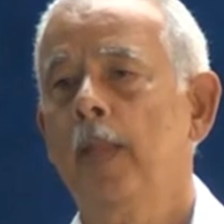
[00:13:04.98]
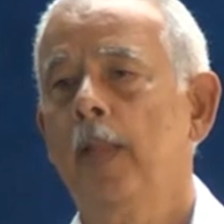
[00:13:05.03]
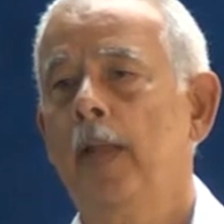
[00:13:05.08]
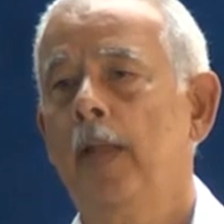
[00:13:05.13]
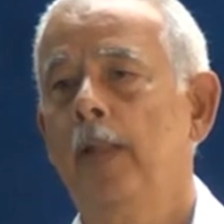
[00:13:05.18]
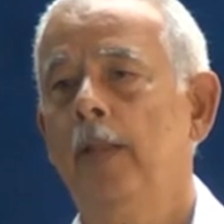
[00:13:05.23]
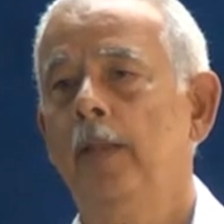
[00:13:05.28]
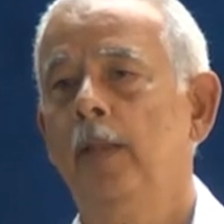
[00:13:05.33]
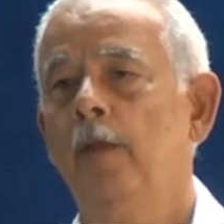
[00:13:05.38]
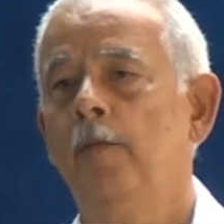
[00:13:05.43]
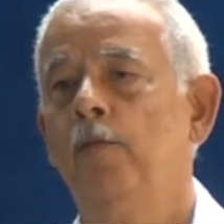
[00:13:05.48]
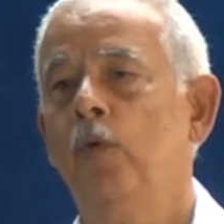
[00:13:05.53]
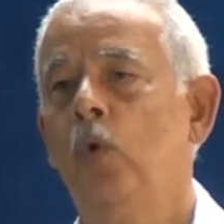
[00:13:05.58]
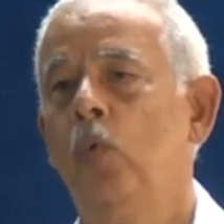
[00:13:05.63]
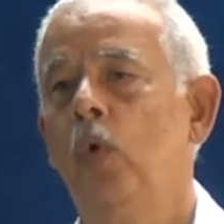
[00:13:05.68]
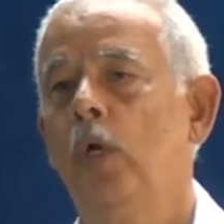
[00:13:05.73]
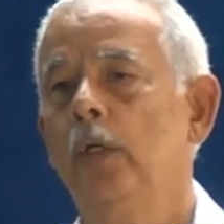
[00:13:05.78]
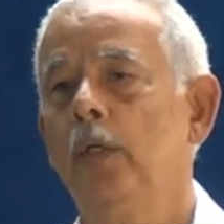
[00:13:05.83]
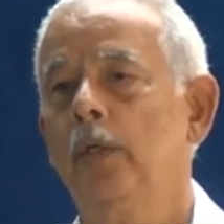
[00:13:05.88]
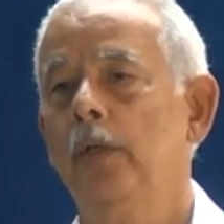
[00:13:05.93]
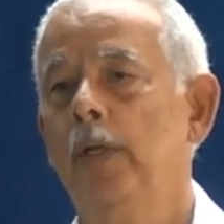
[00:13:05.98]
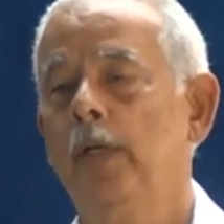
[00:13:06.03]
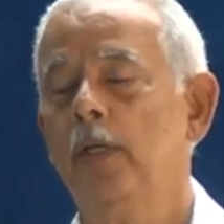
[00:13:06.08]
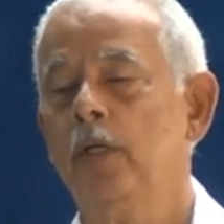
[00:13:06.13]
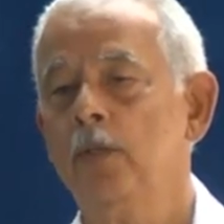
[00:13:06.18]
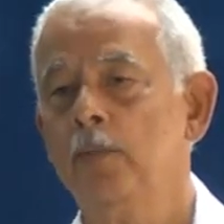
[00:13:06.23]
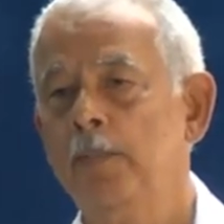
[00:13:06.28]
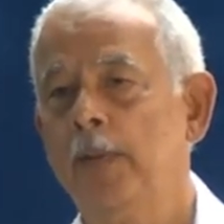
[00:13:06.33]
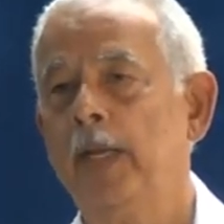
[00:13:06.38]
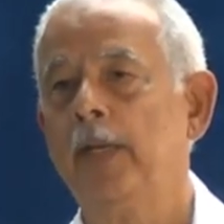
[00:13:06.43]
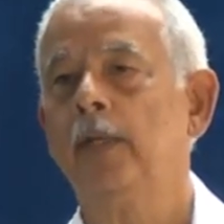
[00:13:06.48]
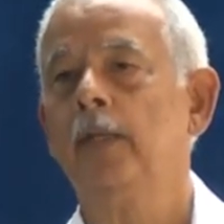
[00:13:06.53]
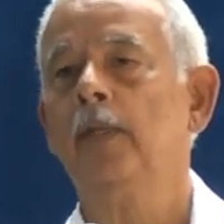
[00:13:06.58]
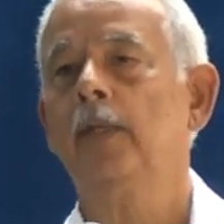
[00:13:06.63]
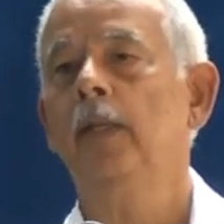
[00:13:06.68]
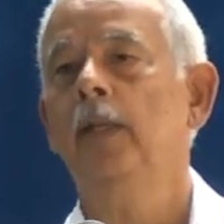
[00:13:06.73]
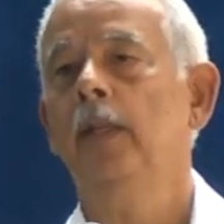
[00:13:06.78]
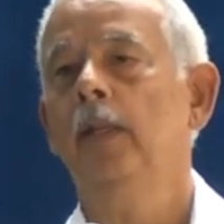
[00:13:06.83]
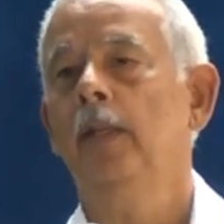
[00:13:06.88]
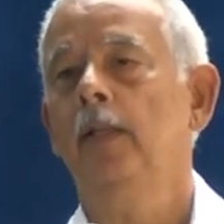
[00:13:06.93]
and therefore one could
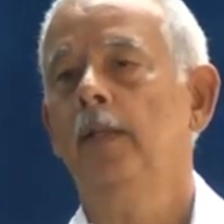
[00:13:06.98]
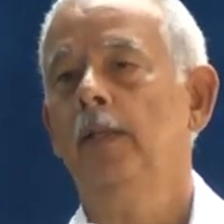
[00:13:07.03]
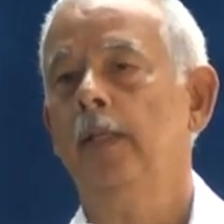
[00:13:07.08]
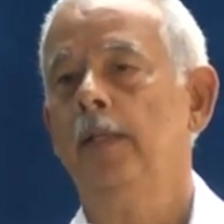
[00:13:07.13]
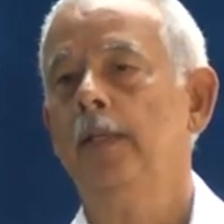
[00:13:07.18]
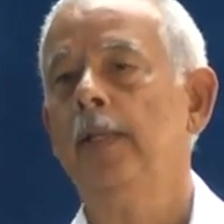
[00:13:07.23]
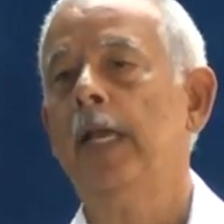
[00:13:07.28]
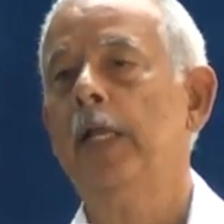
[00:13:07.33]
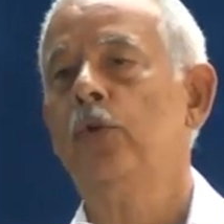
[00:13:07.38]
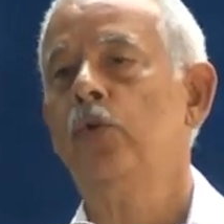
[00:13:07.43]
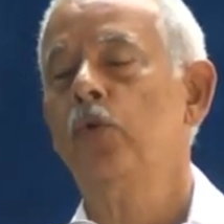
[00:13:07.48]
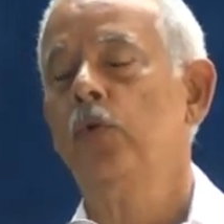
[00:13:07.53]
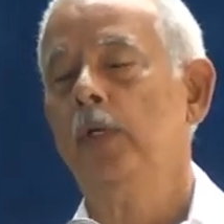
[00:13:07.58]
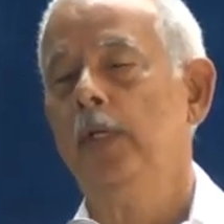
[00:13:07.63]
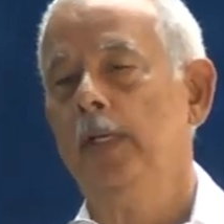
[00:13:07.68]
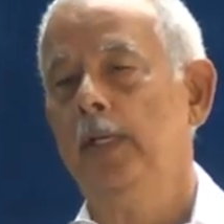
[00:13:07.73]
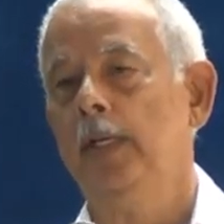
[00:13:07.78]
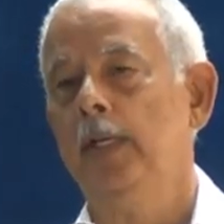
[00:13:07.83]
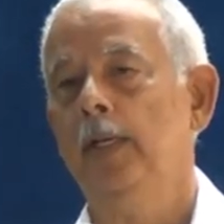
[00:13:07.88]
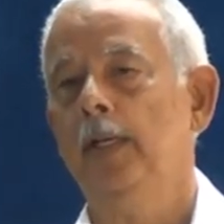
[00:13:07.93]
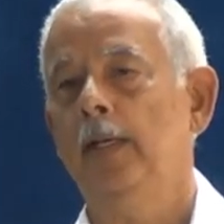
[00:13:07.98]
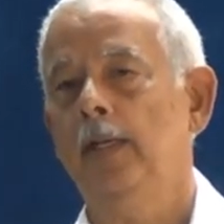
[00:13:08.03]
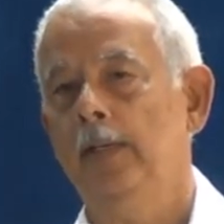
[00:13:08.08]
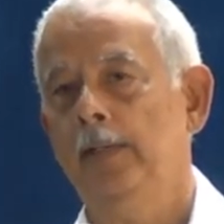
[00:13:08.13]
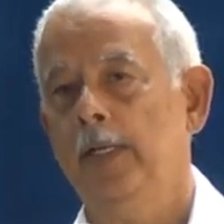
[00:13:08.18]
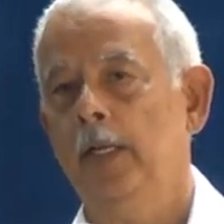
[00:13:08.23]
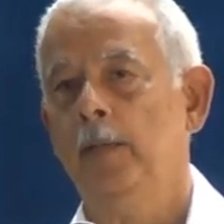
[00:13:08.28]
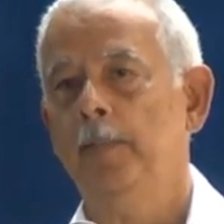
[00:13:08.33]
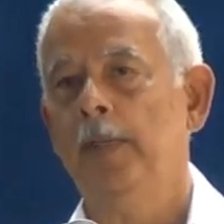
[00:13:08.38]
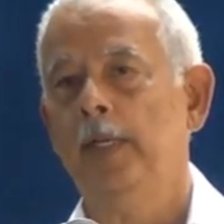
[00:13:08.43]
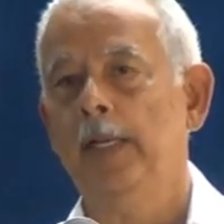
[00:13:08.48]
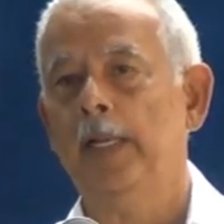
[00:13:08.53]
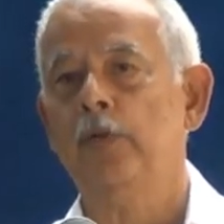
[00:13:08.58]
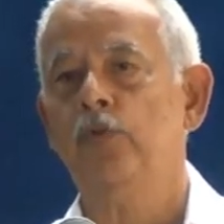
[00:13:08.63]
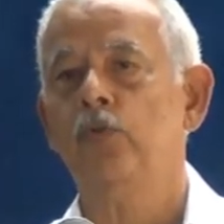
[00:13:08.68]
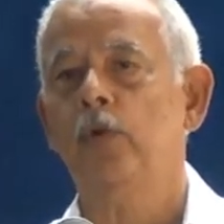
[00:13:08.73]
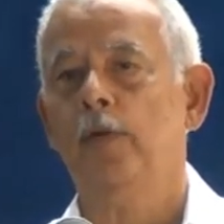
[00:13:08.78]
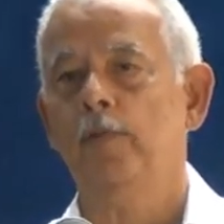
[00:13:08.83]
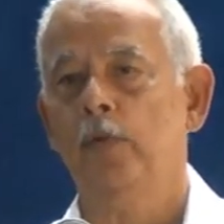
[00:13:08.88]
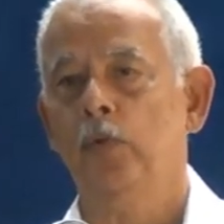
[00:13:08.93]
expect that naturally there'll be
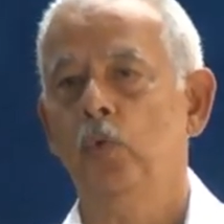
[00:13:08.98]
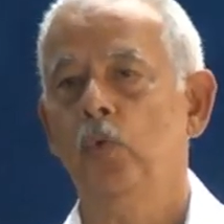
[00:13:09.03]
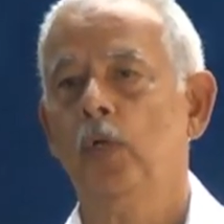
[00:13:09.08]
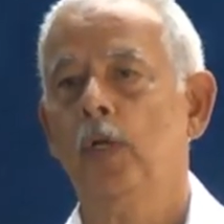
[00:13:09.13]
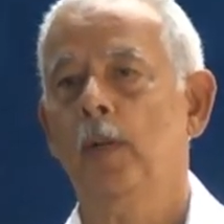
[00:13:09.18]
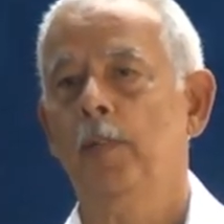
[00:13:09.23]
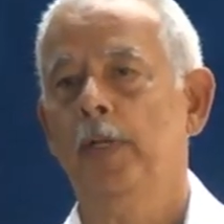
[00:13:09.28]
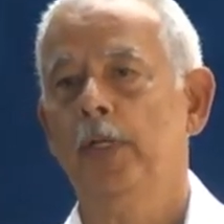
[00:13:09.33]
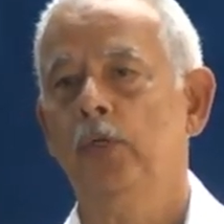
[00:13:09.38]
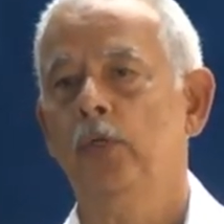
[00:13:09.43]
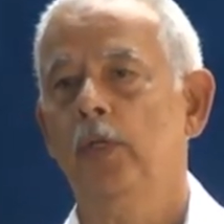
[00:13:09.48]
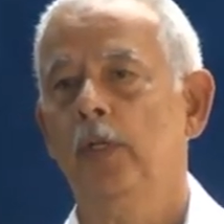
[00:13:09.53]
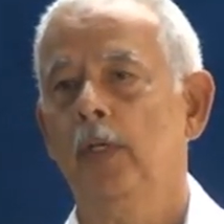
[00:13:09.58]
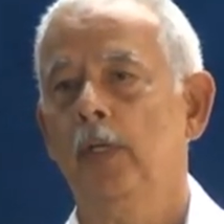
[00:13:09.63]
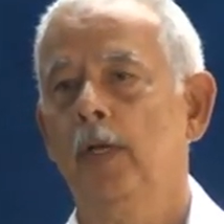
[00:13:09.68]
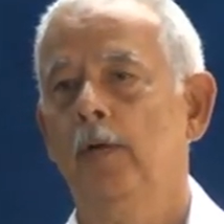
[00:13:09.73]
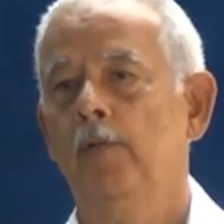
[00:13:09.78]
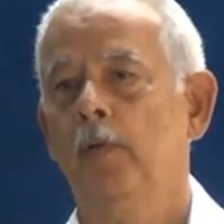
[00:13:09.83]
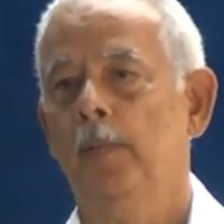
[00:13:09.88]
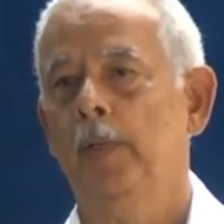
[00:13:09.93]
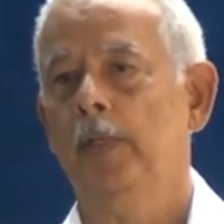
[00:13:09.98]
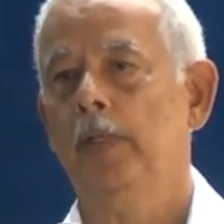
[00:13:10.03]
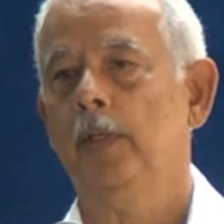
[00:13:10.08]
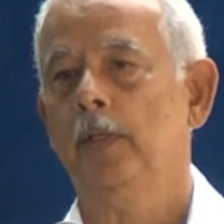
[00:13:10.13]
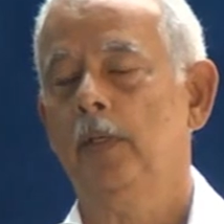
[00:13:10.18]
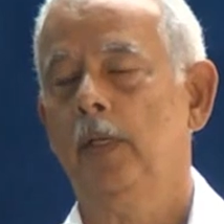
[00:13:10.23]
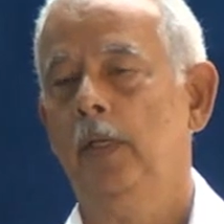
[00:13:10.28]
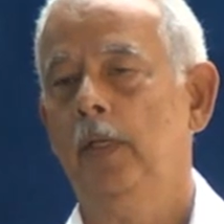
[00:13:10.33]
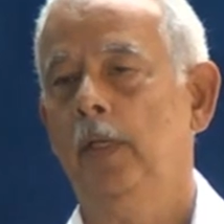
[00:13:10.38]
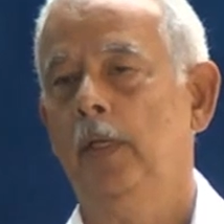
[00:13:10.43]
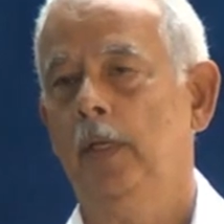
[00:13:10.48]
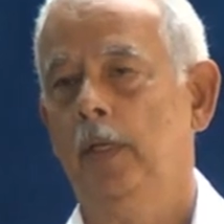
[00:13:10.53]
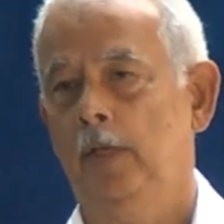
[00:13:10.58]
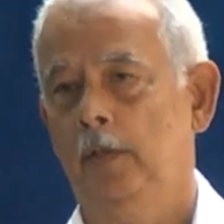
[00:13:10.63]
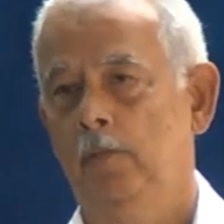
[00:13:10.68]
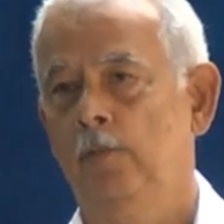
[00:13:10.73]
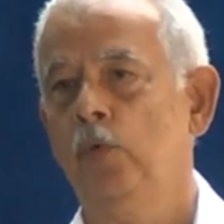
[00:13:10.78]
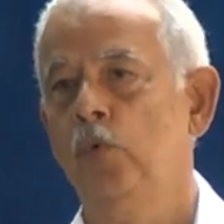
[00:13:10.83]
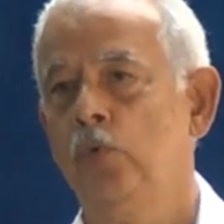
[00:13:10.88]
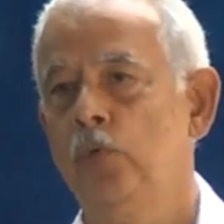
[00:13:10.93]
less revenue coming to the government
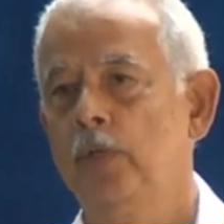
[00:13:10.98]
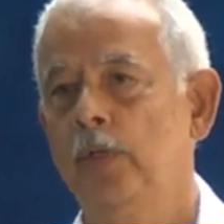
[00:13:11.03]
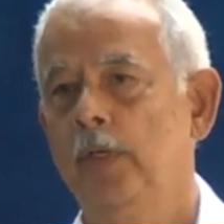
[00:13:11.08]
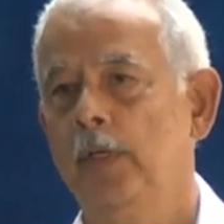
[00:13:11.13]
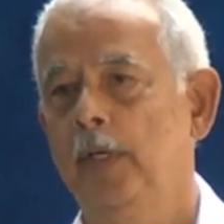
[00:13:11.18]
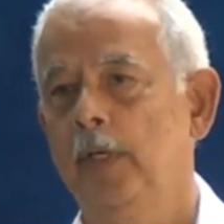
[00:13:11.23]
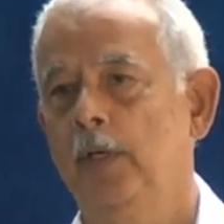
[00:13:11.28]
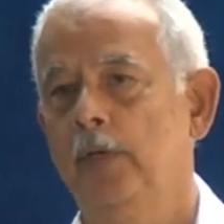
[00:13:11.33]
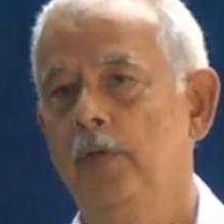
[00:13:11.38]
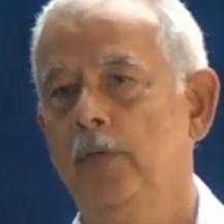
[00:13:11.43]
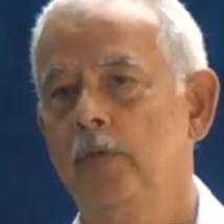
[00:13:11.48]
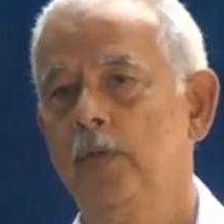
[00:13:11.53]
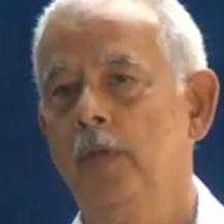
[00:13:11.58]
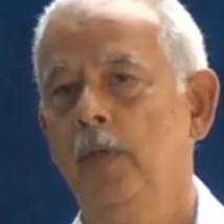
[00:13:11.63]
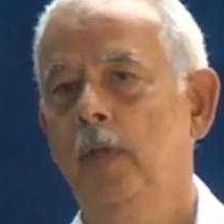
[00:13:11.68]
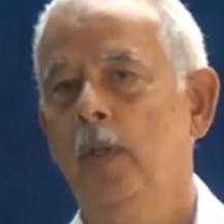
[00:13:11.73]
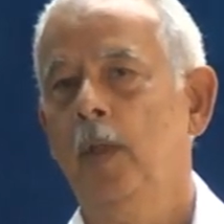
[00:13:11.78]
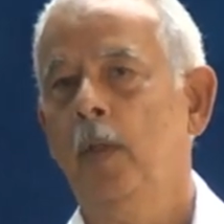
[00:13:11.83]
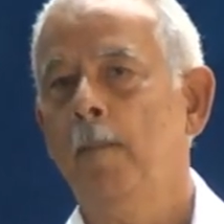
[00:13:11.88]
in future years.